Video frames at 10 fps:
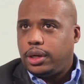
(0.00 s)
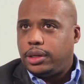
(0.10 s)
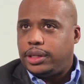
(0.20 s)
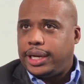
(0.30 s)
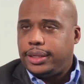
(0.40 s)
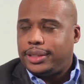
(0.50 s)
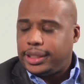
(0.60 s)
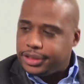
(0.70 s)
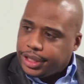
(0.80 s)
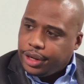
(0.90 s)

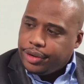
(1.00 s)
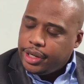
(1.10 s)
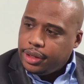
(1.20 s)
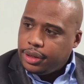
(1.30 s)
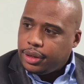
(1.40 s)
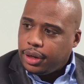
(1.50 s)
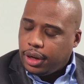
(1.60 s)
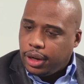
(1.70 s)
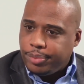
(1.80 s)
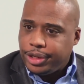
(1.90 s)
Not scary.
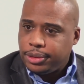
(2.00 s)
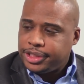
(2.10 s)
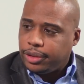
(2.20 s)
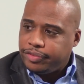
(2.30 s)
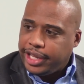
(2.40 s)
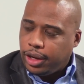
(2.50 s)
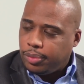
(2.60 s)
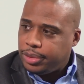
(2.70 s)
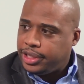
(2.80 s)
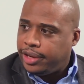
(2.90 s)
And no
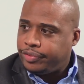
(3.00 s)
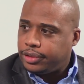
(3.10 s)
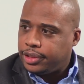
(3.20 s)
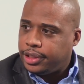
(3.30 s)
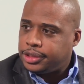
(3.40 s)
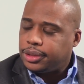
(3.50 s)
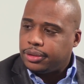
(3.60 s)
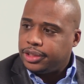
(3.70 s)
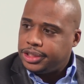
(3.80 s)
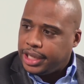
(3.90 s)
self-doubt, but
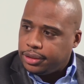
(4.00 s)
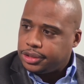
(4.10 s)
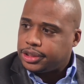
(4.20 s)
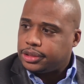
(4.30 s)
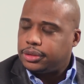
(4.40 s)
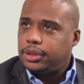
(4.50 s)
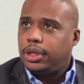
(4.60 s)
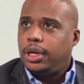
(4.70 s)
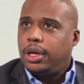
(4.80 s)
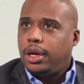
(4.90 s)
certainly challenging
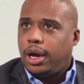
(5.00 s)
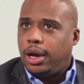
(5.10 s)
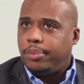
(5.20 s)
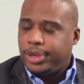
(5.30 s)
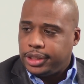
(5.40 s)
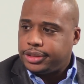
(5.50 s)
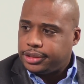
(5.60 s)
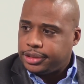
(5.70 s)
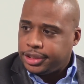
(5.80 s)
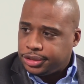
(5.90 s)
because
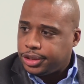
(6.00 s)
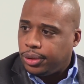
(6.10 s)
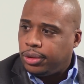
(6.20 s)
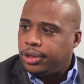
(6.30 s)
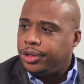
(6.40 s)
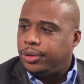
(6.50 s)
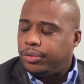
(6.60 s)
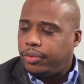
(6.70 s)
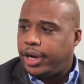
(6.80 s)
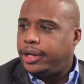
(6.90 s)
it's essentially all on you,
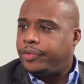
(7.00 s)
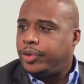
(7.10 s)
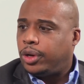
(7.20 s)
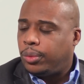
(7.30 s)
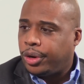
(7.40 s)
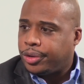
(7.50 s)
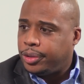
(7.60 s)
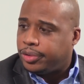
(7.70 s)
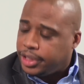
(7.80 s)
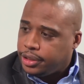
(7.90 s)
right? If you don't work, you
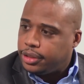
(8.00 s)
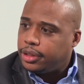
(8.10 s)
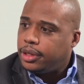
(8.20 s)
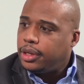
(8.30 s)
don't eat.